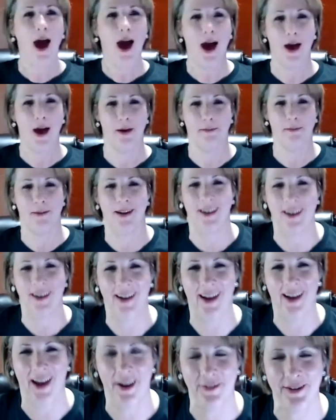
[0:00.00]
up.
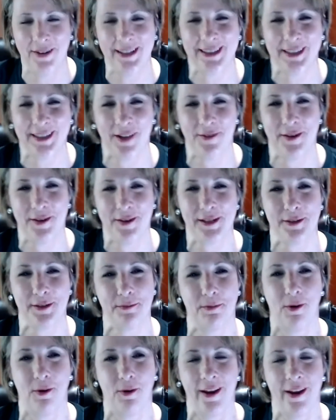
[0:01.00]
I was so
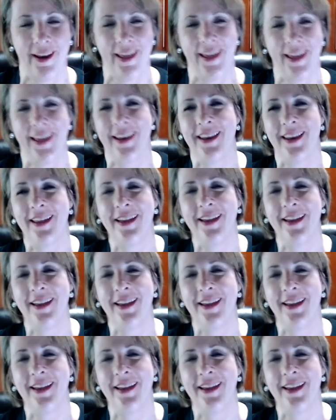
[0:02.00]
disappointed.